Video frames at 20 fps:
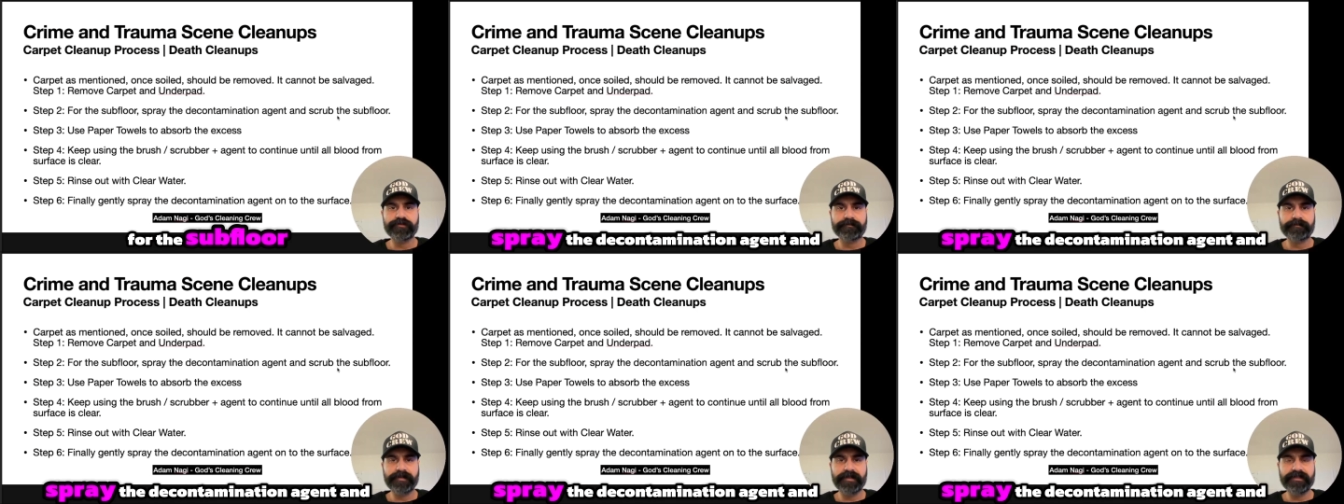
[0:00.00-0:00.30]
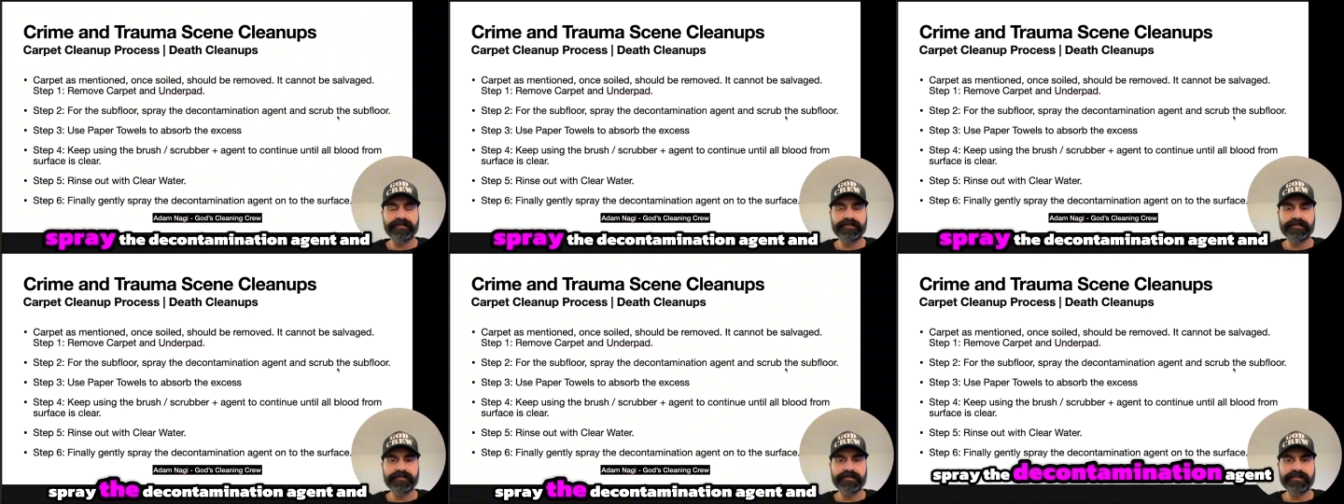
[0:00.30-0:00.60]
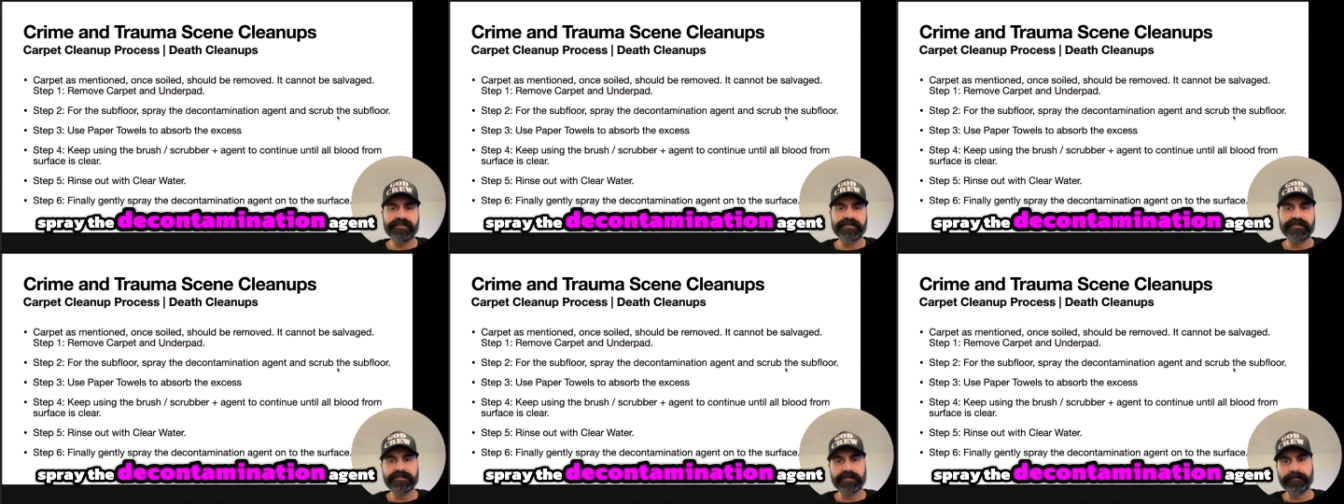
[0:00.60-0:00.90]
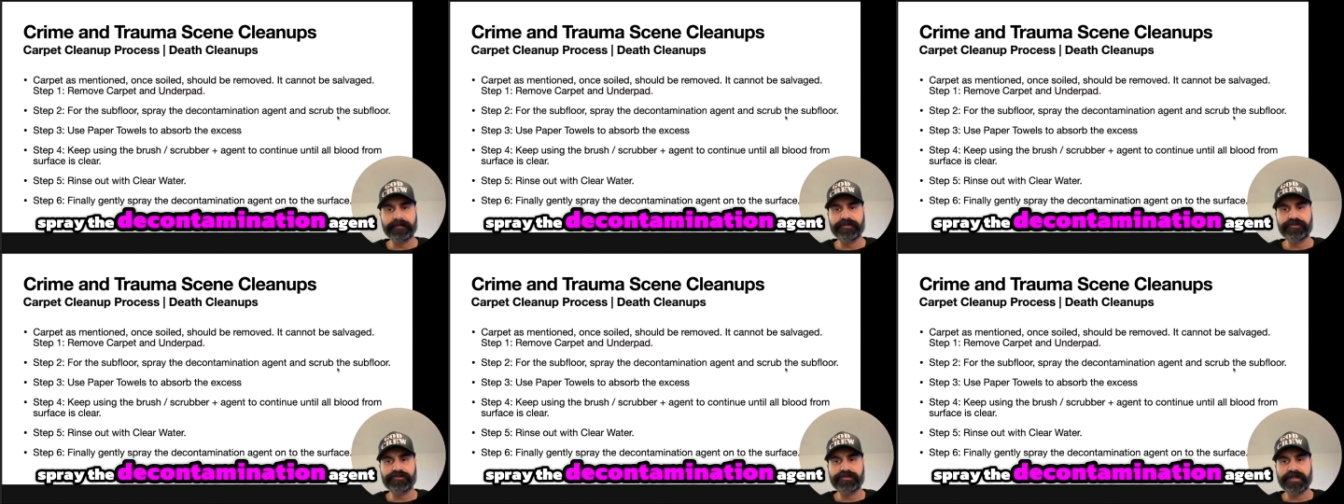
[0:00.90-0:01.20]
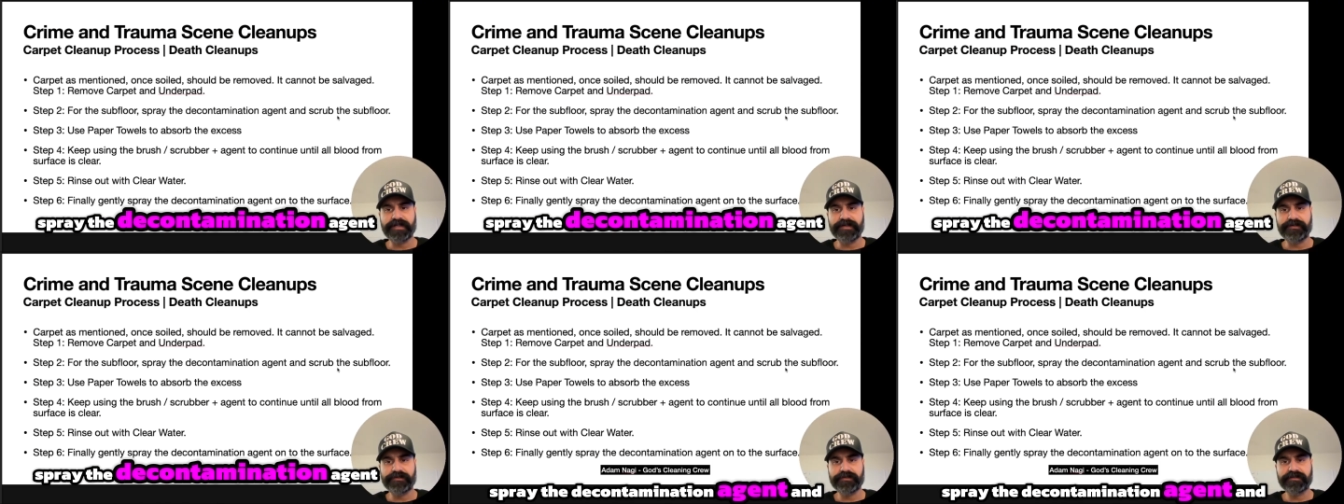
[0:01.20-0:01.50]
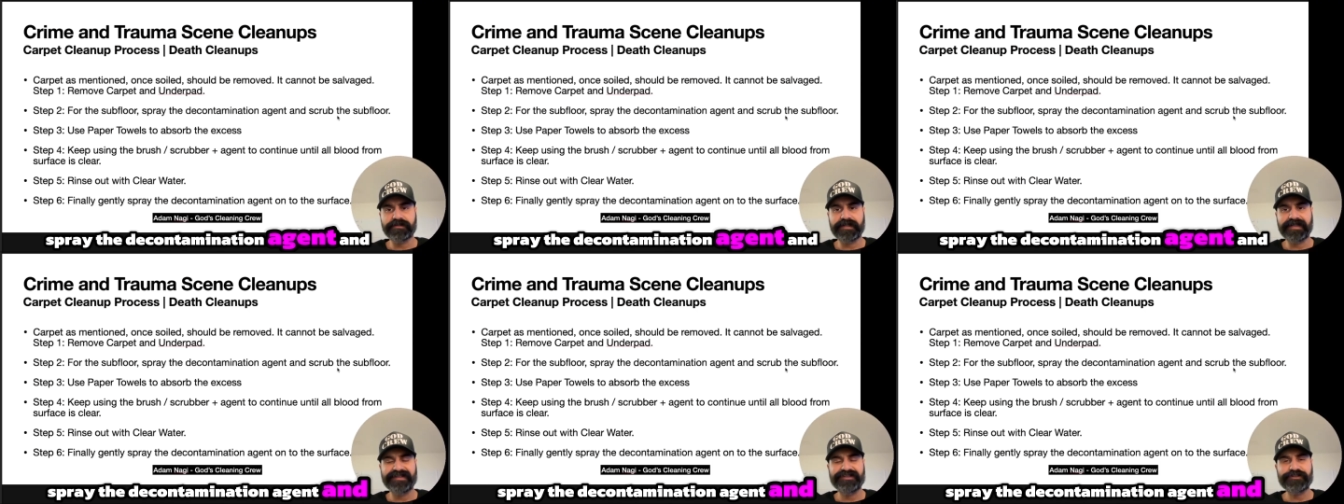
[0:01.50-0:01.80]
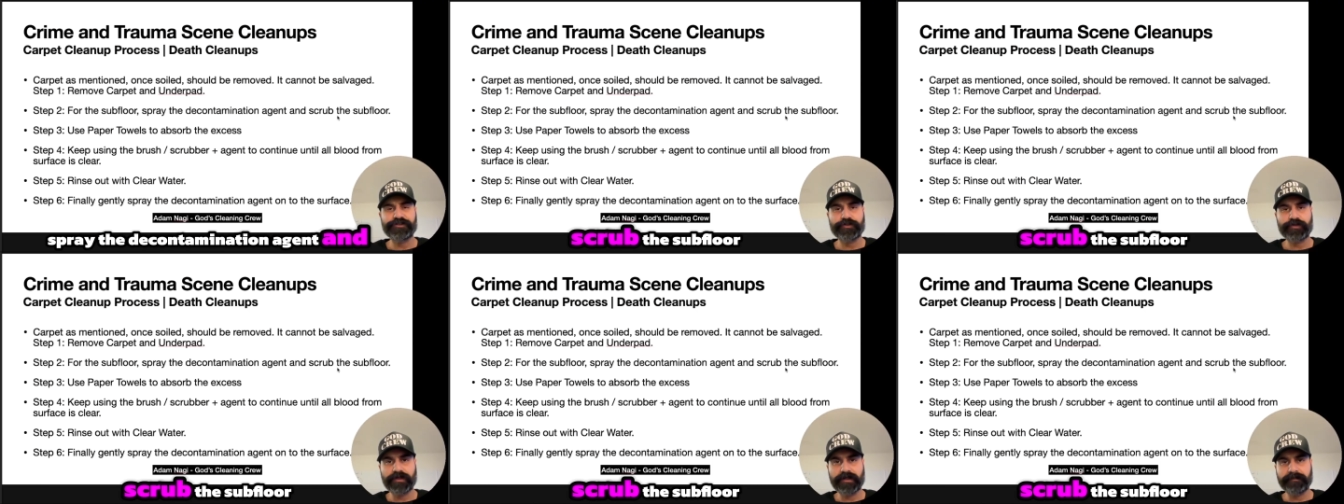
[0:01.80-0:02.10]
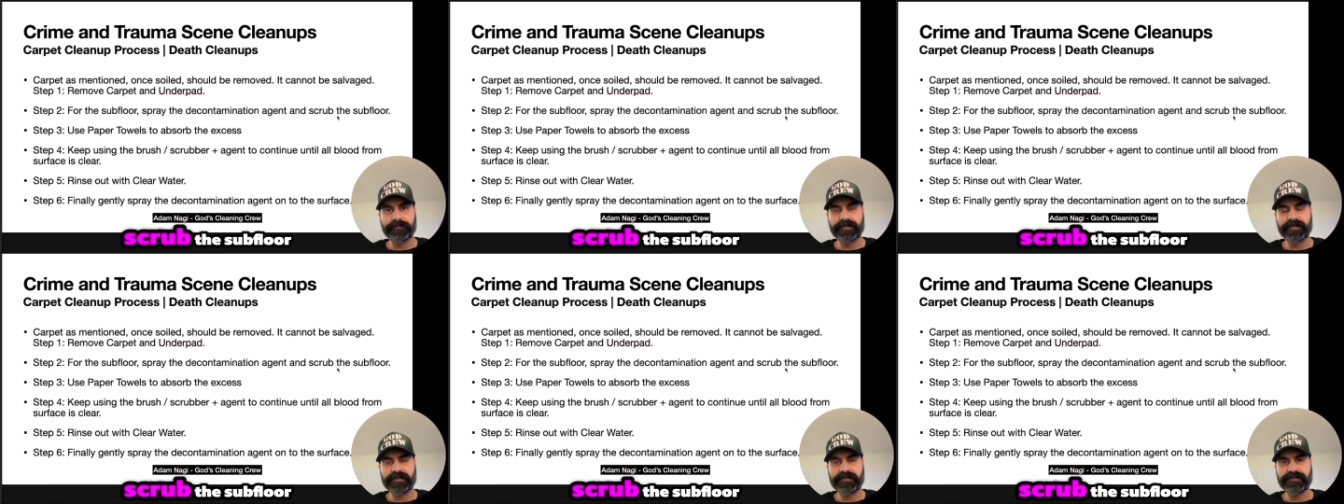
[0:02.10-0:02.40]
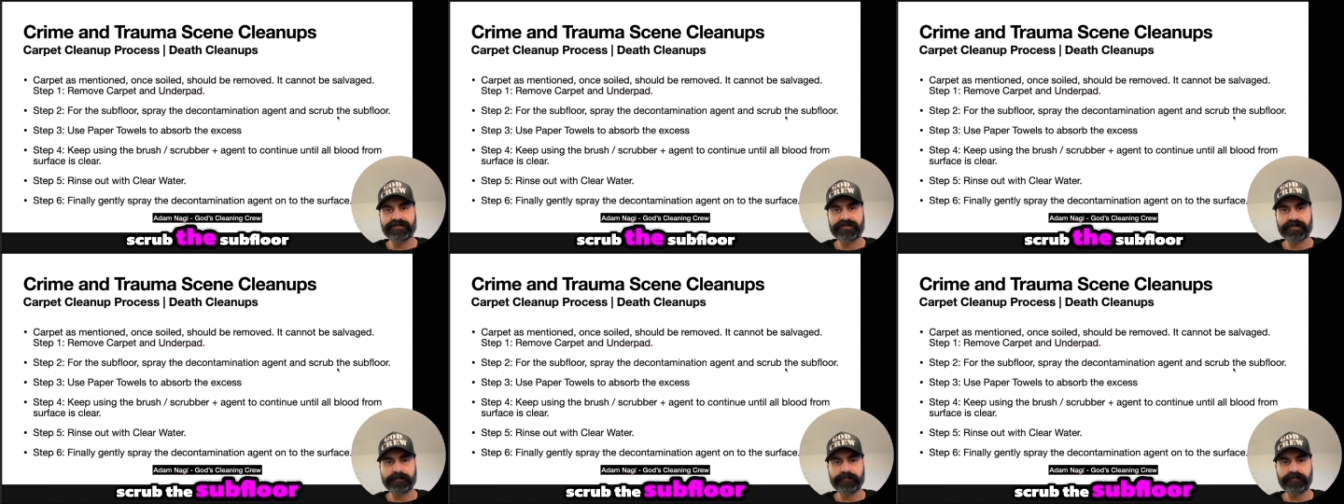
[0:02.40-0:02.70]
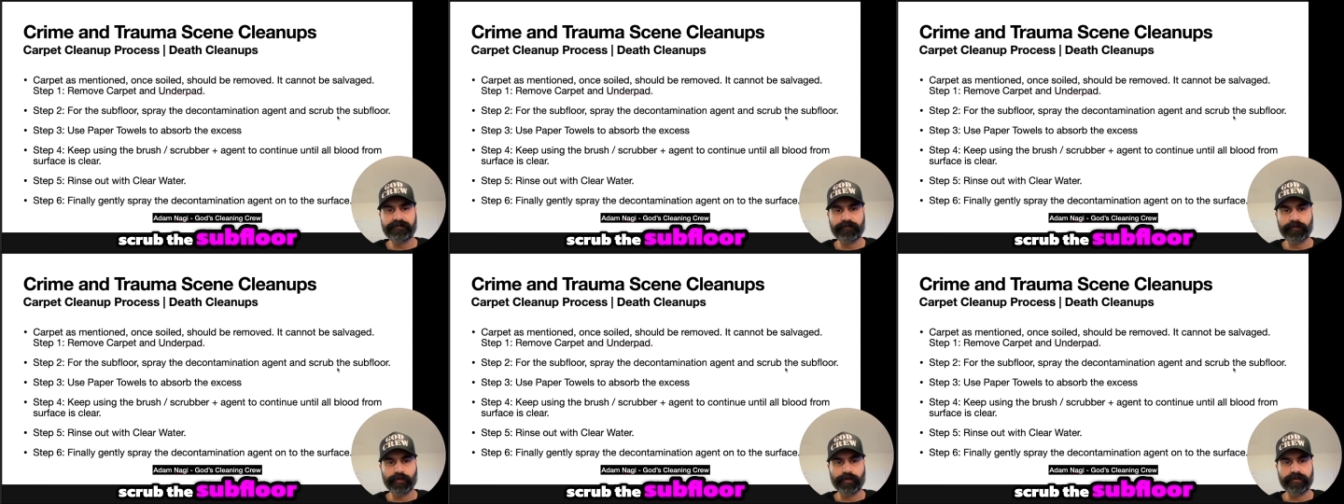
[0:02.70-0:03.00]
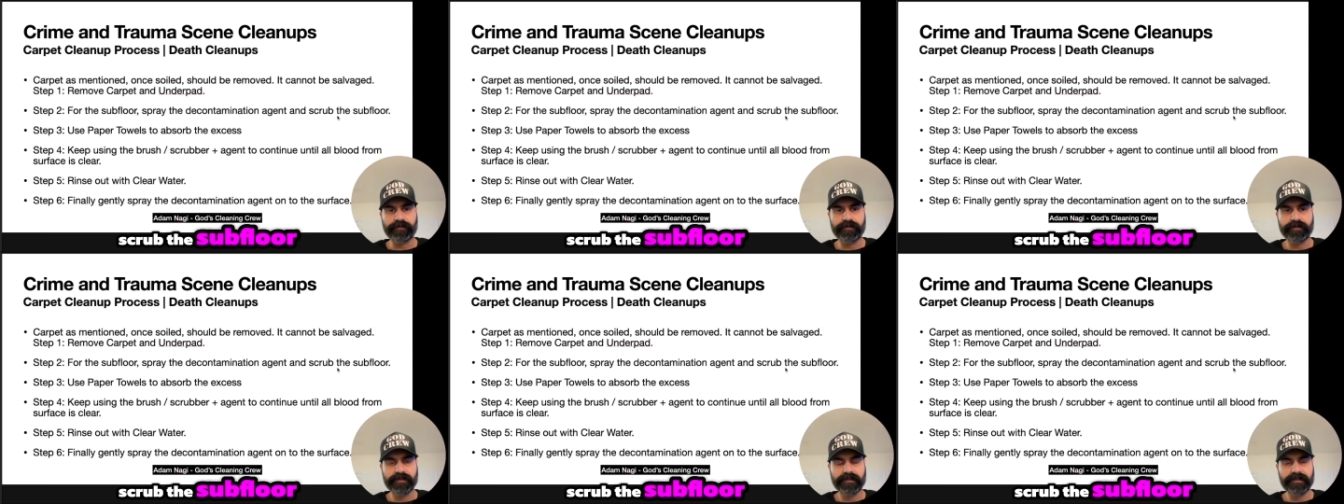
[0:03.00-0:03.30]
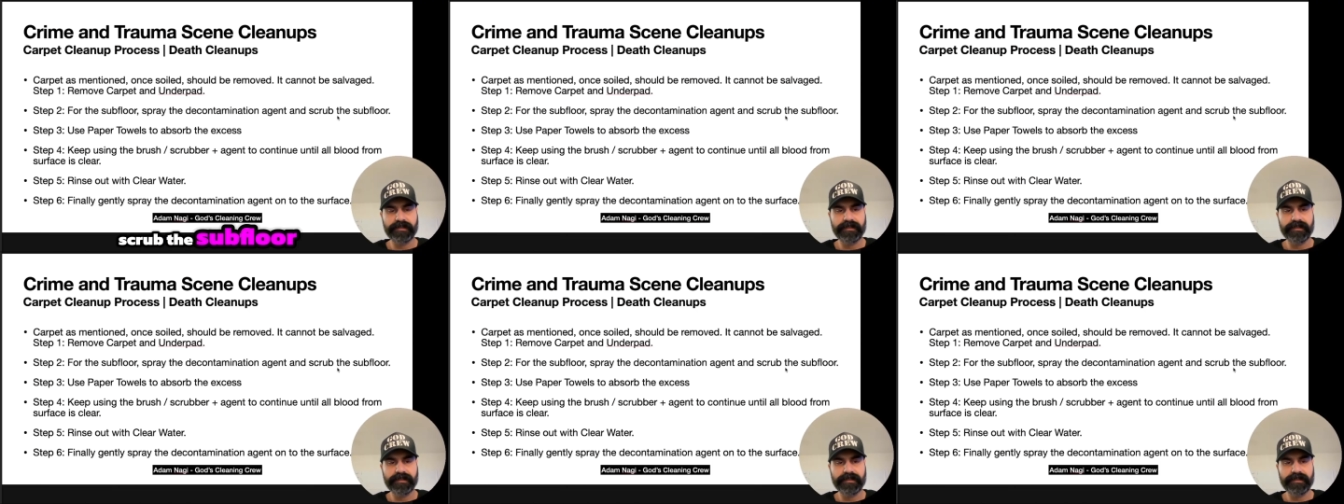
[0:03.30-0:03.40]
spray the decontamination agent and scrub the subfloor.